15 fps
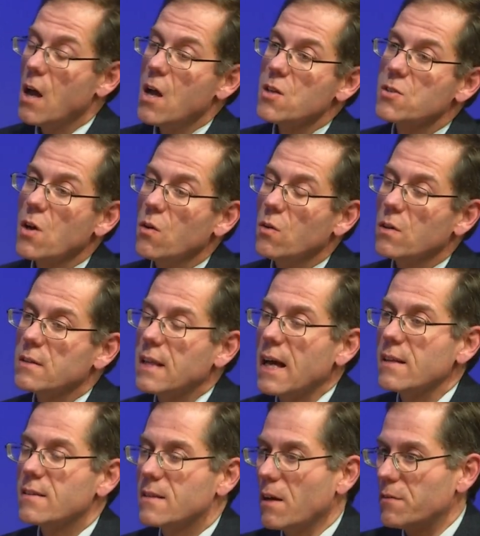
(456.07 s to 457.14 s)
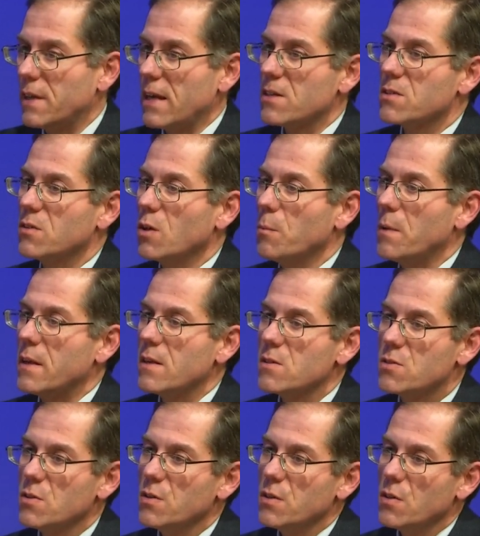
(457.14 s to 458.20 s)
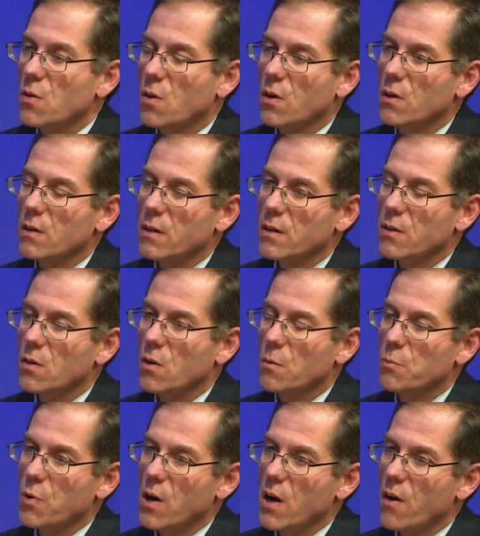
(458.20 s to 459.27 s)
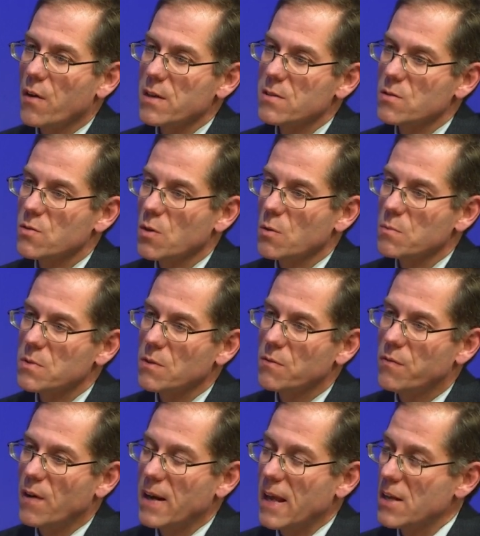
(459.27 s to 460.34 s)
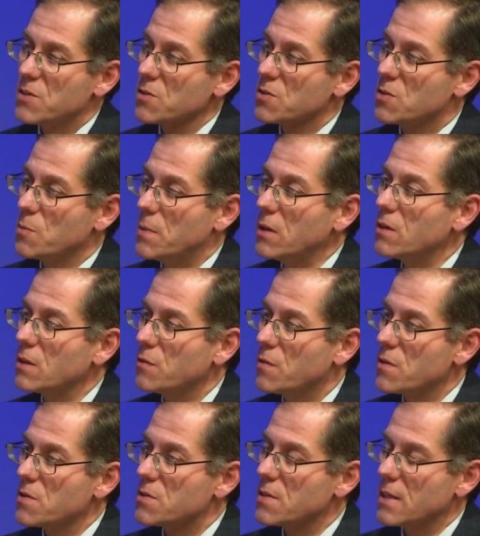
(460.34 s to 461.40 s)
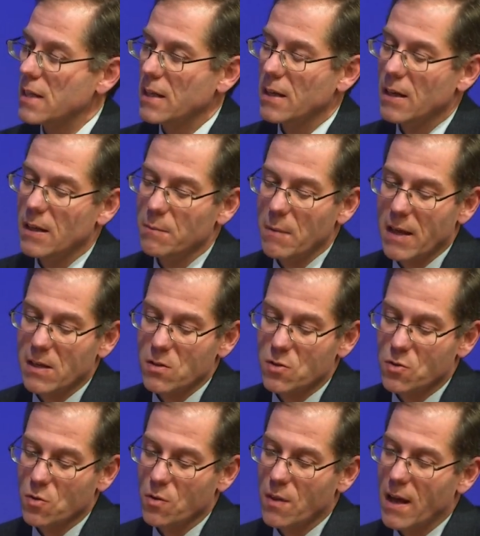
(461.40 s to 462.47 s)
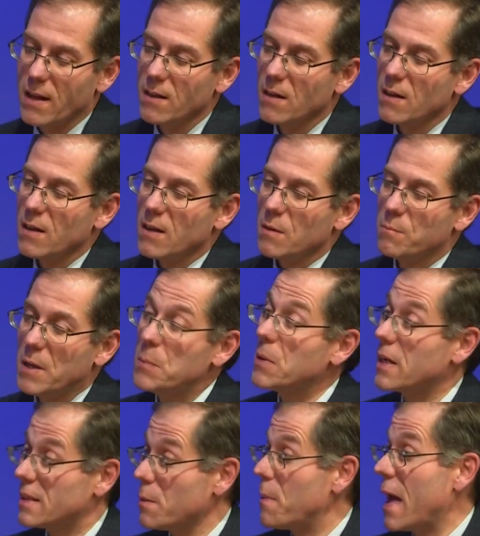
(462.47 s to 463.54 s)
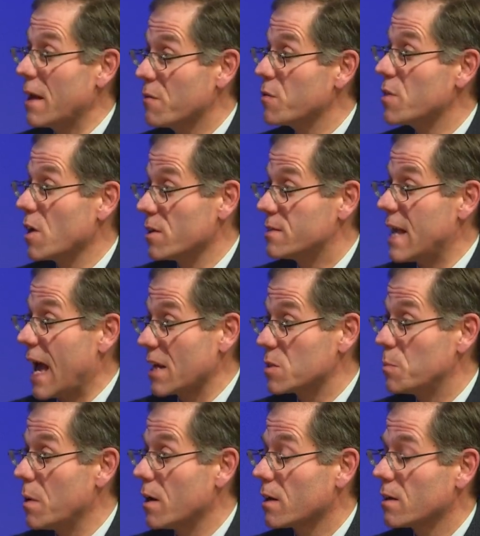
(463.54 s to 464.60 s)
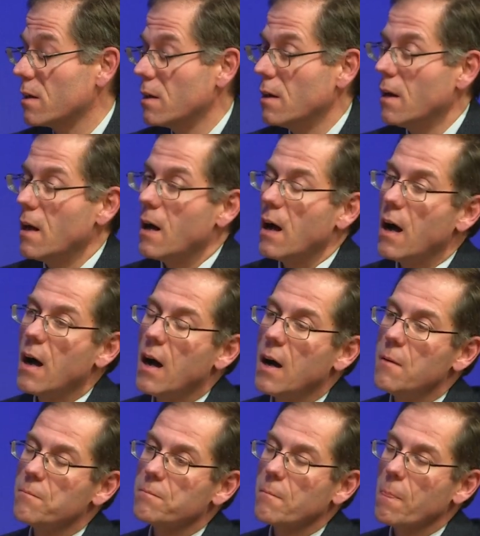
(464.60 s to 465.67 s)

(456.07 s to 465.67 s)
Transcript: So that dovetails a little bit into your priorities in terms of financial stability for the city and making sure that people get the bang for their tax buck. Mm-hmm.